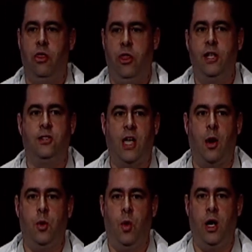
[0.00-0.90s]
This is how
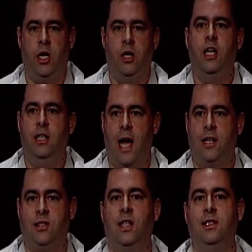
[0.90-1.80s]
we want it. Yes,